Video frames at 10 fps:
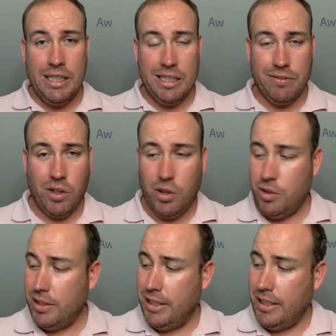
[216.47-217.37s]
of
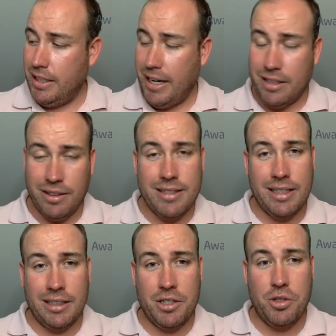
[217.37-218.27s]
all the airlines
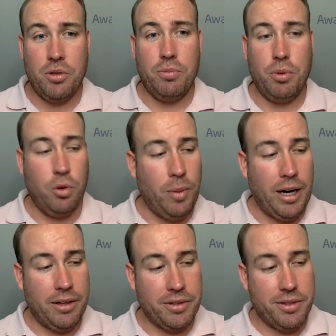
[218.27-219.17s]
that let you pool
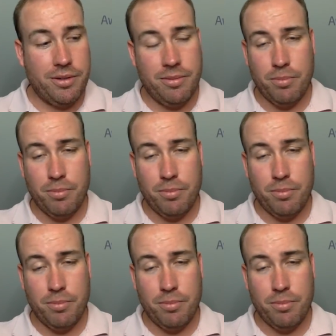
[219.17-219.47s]
miles,